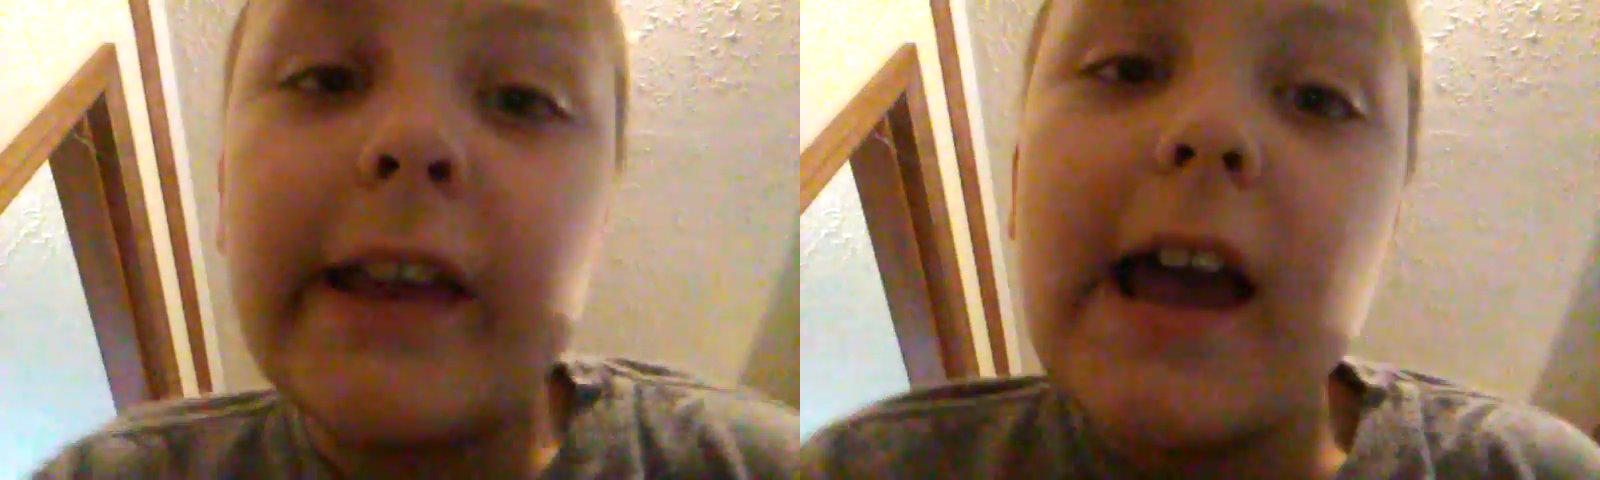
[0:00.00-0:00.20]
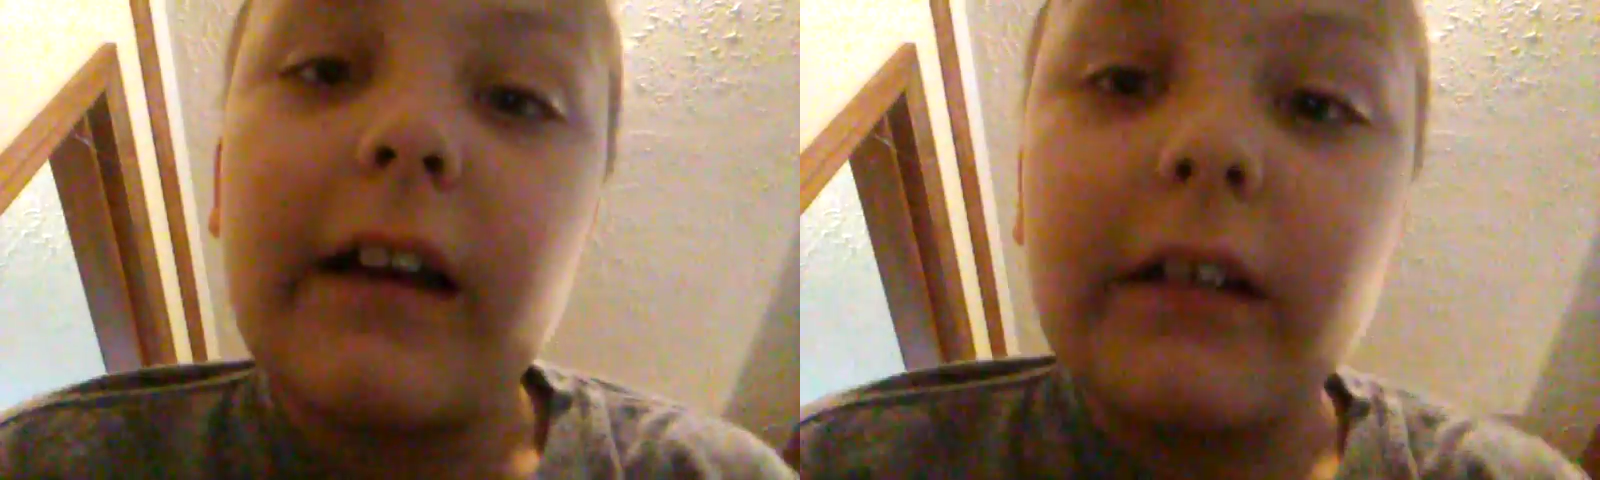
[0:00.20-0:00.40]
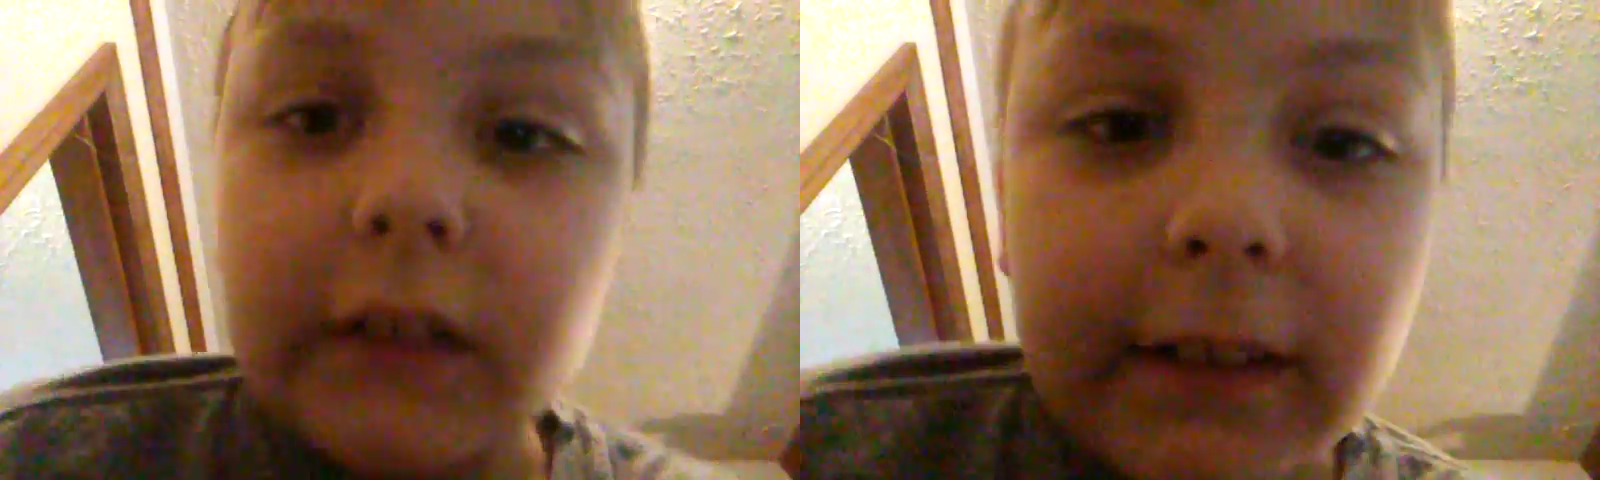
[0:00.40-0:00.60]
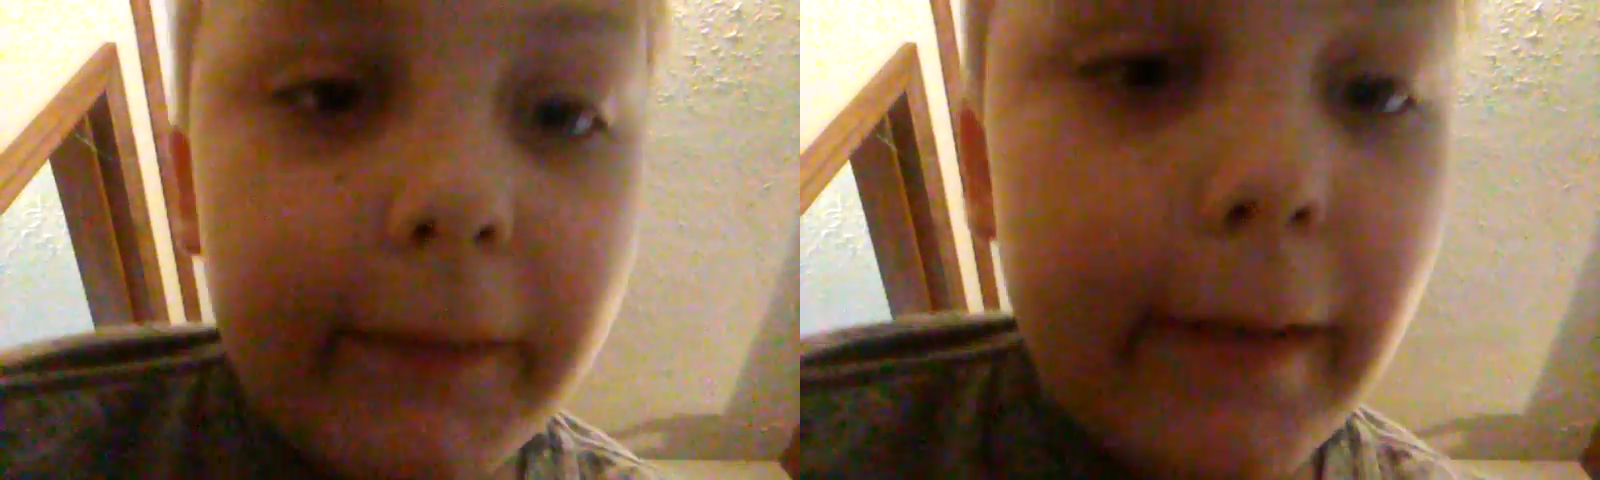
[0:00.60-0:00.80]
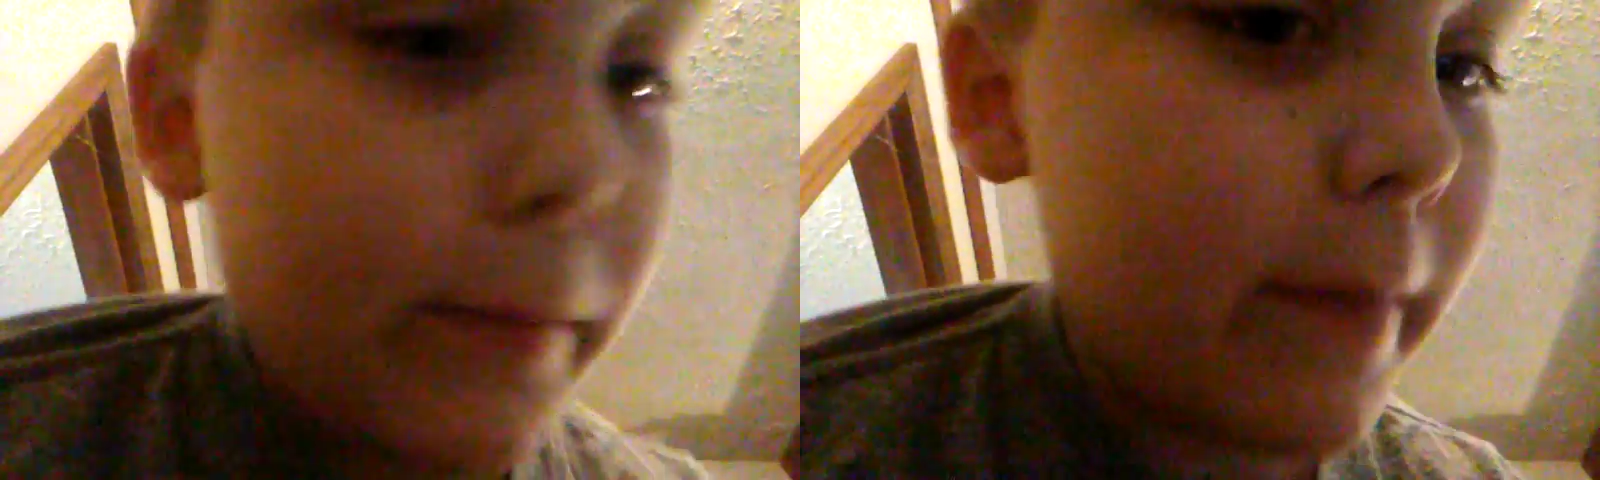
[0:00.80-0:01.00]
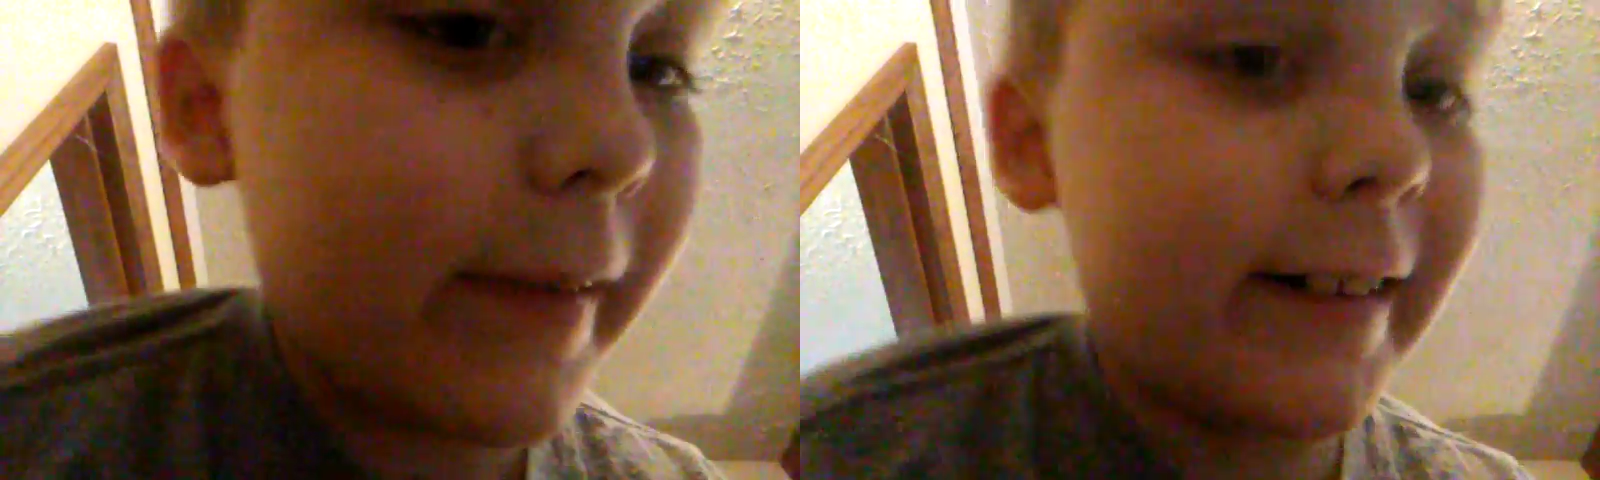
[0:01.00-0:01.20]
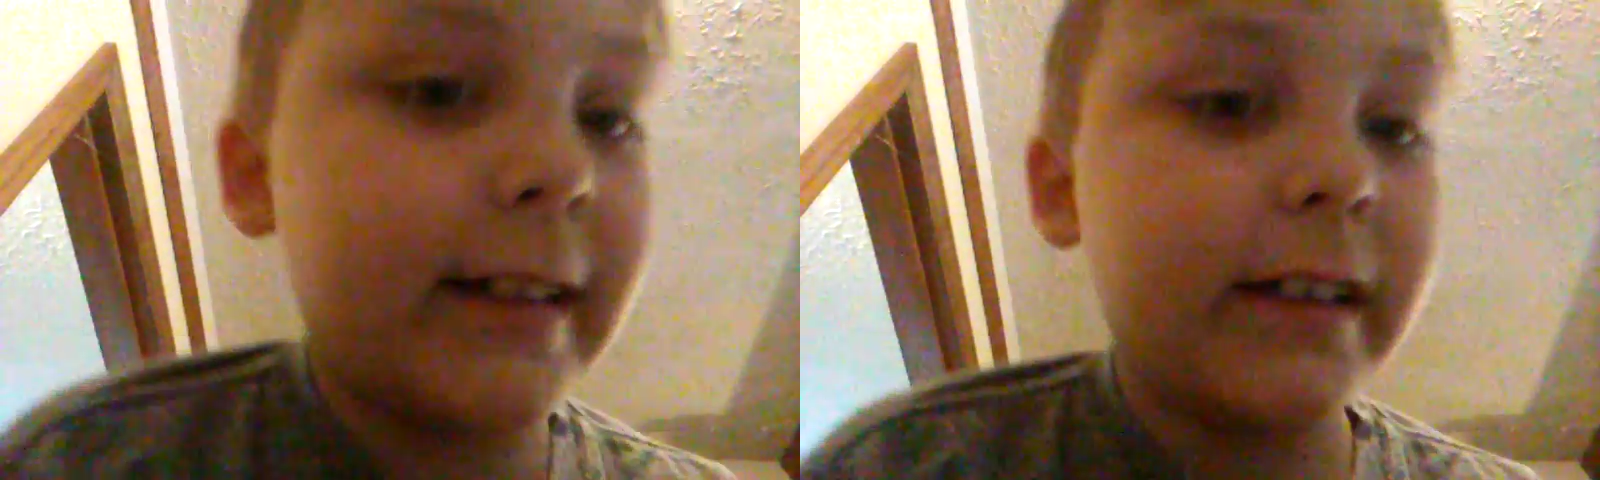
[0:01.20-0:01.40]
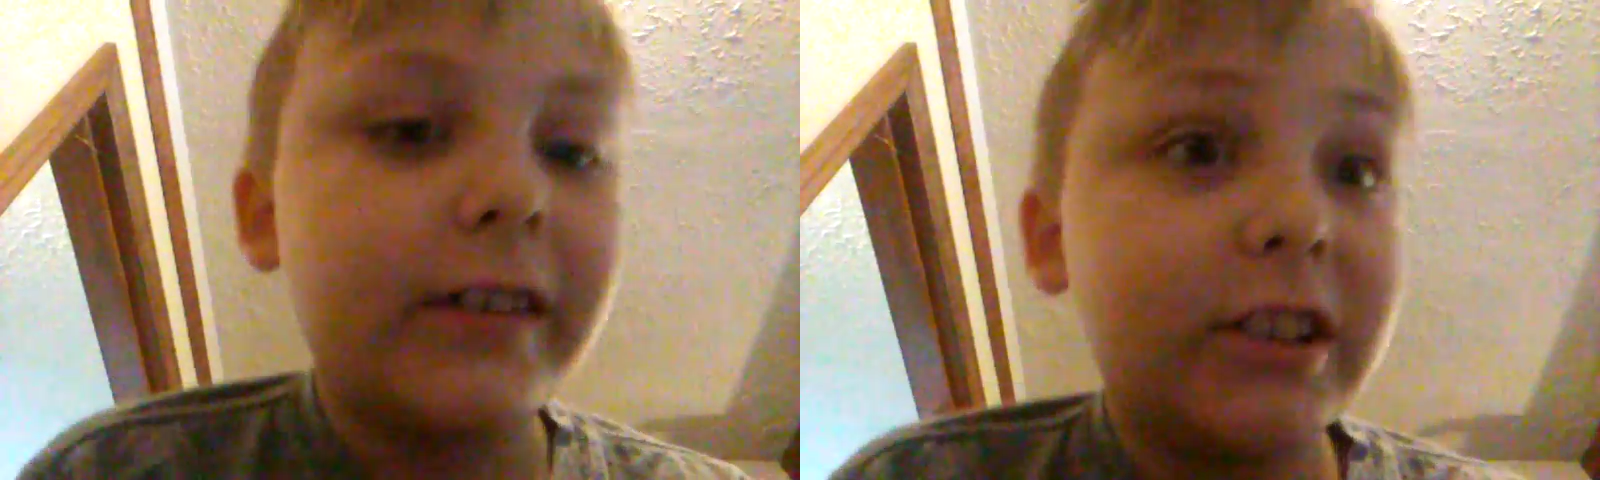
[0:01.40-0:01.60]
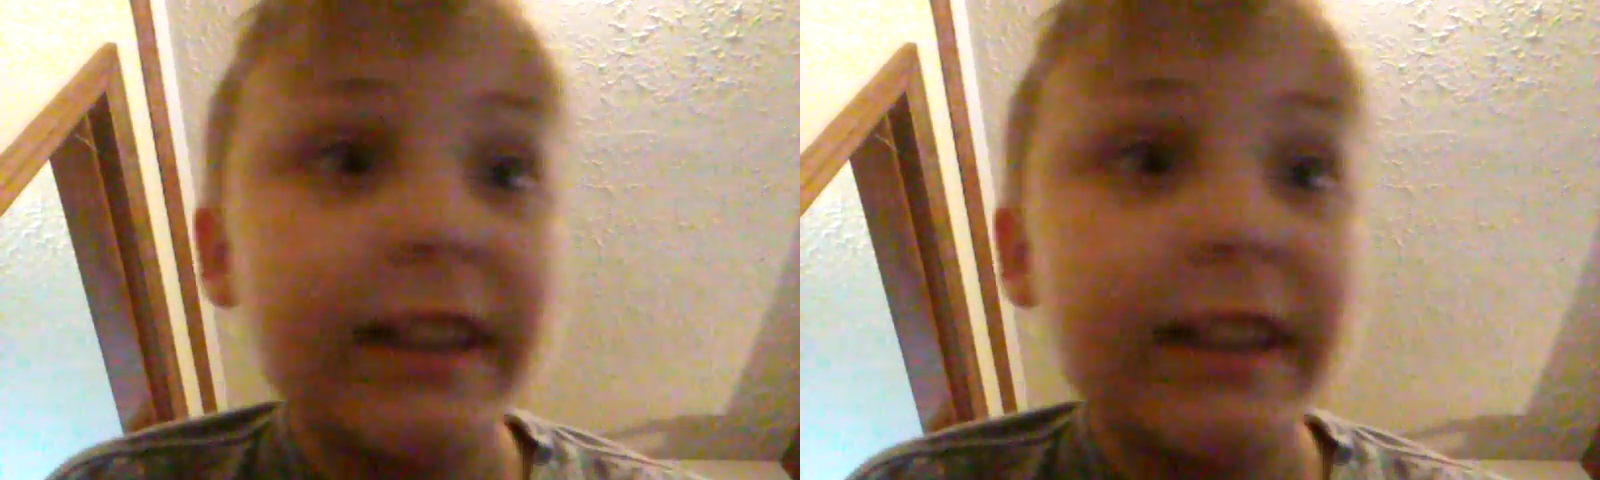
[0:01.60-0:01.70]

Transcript: yeah, remember to